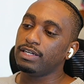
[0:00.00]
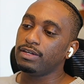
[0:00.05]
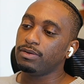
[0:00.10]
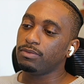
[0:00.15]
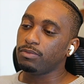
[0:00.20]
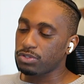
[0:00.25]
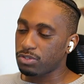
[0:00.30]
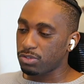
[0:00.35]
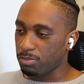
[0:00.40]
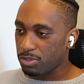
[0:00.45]

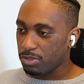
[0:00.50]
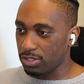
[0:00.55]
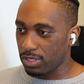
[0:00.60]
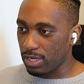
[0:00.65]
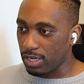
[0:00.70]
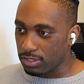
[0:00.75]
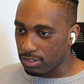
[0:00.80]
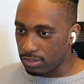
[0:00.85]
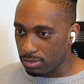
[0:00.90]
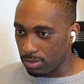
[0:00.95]
once you
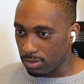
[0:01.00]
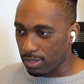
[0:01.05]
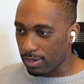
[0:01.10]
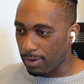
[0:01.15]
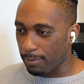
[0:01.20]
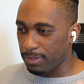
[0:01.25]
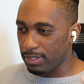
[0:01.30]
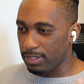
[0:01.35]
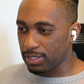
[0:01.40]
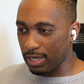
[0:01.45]
massage into a
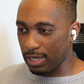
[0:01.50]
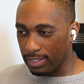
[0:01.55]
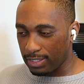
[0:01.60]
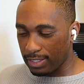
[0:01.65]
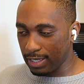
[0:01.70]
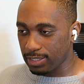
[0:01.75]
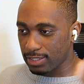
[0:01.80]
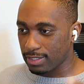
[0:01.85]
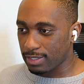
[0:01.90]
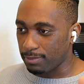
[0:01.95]
company's
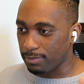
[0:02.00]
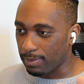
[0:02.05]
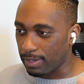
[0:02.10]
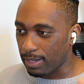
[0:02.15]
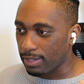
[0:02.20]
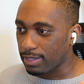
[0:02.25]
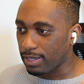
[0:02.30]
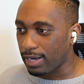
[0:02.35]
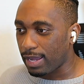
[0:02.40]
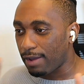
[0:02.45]
context, can
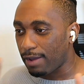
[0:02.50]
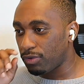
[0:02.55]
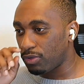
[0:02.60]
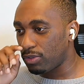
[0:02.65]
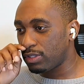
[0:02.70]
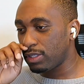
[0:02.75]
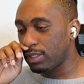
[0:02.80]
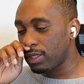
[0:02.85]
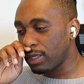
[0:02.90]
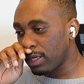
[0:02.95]
have
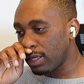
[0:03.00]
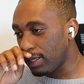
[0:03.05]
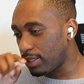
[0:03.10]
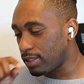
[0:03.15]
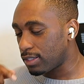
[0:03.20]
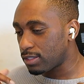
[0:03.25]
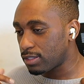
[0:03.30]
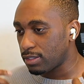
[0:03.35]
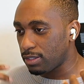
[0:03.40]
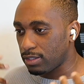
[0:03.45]
utility in
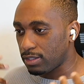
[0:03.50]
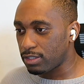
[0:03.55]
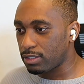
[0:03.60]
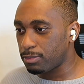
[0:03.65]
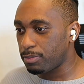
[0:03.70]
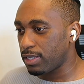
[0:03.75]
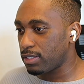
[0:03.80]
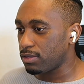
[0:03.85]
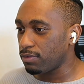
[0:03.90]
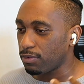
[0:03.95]
the
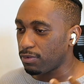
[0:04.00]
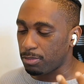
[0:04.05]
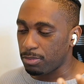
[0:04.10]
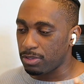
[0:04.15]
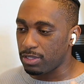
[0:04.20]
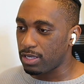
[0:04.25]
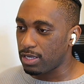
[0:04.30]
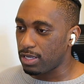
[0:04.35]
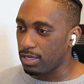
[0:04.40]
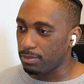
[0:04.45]
space of
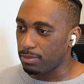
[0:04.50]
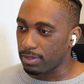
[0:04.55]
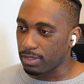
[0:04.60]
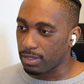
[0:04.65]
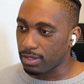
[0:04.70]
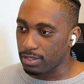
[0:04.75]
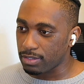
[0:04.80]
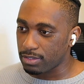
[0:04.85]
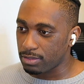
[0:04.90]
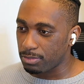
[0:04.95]
communicating with
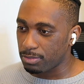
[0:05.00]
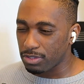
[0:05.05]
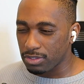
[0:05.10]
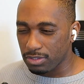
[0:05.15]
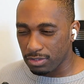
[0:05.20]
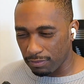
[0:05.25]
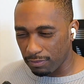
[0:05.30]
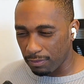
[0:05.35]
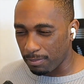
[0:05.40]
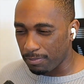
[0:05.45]

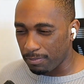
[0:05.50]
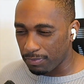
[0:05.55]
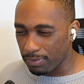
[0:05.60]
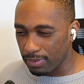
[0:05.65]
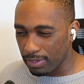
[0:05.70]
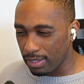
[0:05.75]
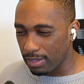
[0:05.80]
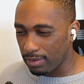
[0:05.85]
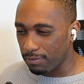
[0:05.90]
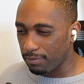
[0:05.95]
customers from
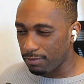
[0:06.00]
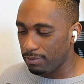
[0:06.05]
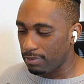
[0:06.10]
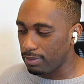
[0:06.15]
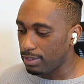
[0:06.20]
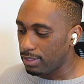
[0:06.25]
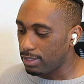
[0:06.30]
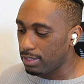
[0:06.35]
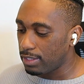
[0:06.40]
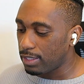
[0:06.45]
that.
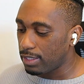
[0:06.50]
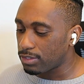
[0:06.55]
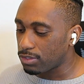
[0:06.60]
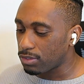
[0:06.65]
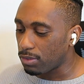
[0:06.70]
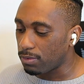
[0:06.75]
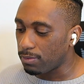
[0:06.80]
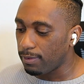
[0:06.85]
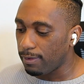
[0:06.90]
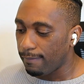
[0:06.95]

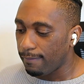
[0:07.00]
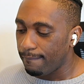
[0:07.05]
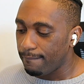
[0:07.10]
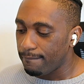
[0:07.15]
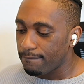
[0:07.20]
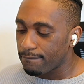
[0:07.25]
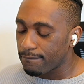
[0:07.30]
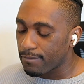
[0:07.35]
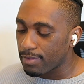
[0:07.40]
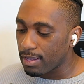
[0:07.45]
So,
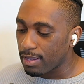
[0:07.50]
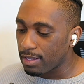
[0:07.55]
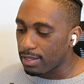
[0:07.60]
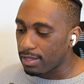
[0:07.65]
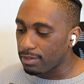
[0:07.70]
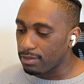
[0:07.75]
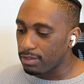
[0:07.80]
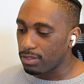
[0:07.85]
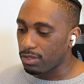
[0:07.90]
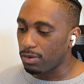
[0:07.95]

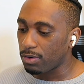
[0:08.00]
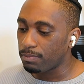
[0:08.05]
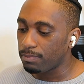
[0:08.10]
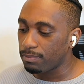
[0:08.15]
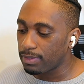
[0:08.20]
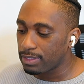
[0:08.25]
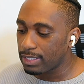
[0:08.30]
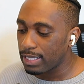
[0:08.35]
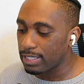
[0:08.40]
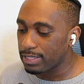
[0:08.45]

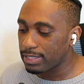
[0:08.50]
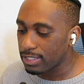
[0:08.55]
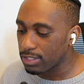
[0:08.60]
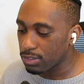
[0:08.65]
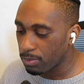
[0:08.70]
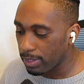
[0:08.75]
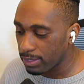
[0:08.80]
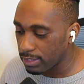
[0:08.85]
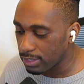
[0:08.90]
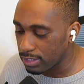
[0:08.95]
that's
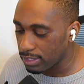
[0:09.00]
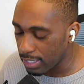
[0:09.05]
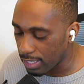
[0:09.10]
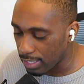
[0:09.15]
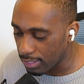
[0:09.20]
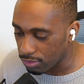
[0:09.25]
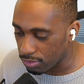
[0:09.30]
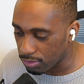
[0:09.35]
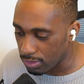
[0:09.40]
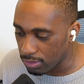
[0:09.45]
quite the
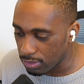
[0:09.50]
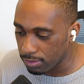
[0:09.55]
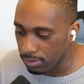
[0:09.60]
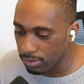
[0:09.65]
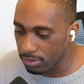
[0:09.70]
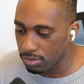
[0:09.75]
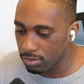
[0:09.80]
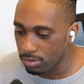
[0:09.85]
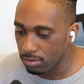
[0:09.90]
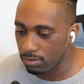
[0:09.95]
challenge. You
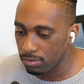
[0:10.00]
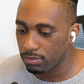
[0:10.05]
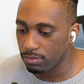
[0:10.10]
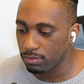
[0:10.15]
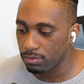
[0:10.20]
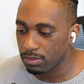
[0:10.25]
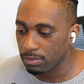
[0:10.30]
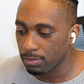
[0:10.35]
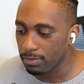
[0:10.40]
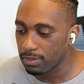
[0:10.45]
alluded
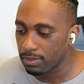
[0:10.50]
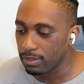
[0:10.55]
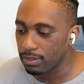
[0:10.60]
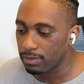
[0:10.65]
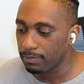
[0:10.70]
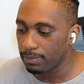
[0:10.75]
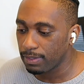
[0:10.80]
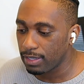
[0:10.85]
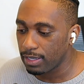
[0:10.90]
to some of the